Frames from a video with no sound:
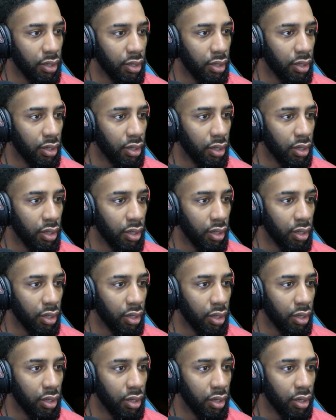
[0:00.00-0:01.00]

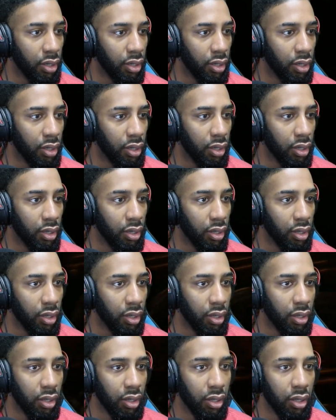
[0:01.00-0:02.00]

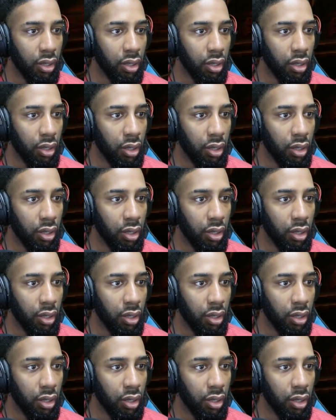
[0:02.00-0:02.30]
Nobody speaks.